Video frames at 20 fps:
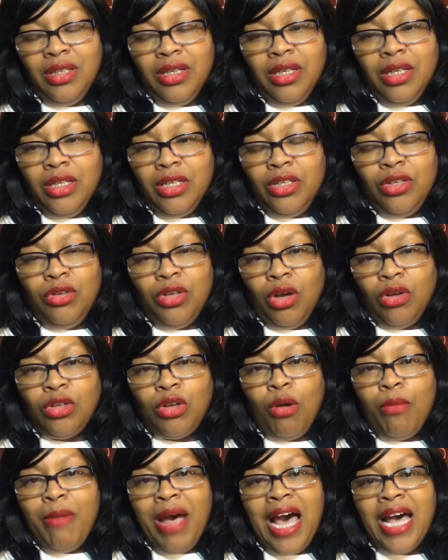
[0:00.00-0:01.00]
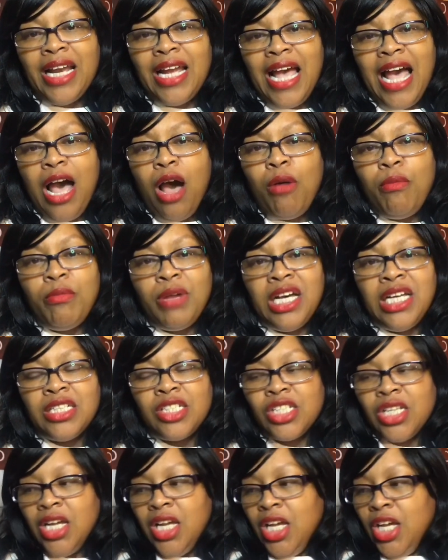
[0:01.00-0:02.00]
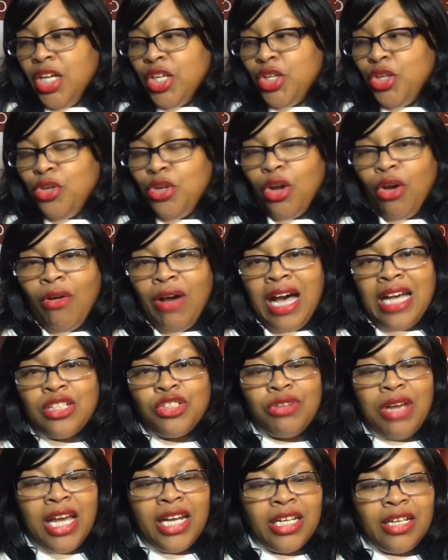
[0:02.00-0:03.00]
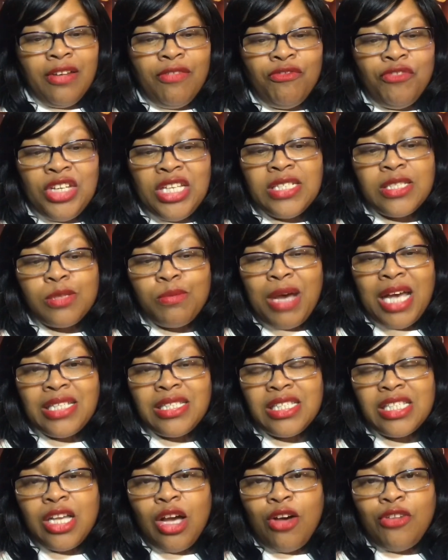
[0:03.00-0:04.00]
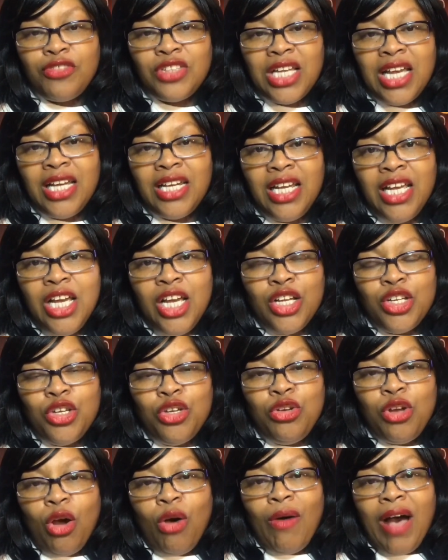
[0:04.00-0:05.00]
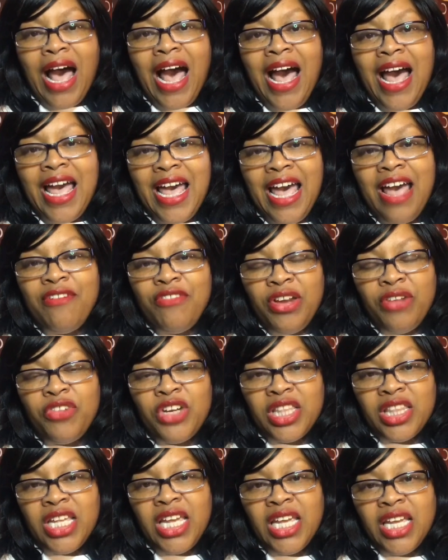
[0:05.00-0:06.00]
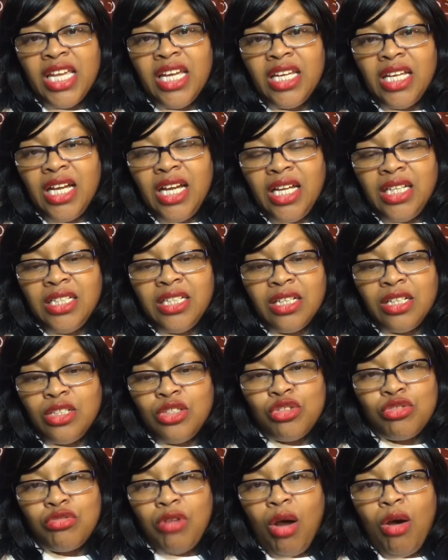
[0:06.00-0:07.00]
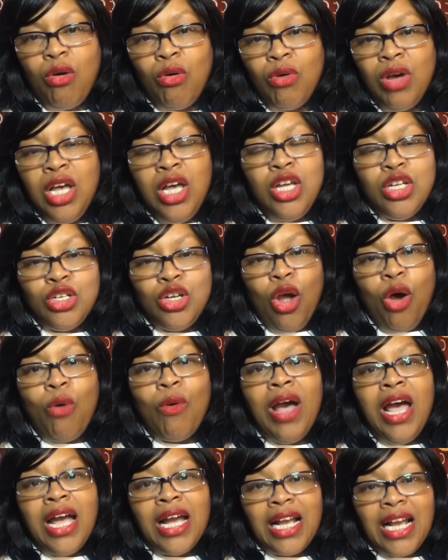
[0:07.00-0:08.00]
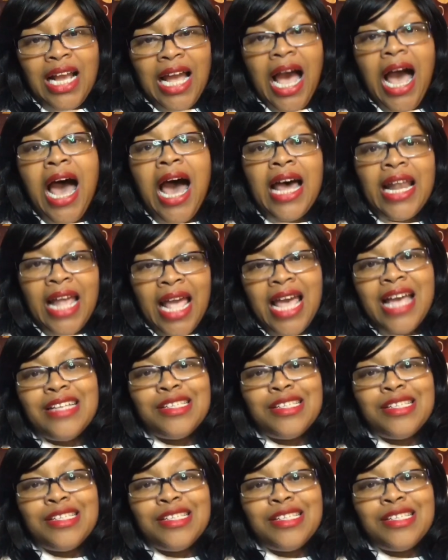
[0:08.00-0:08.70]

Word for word: You know, no matter how much, you know, I try to convince myself that you know, I have everything under control. No, God has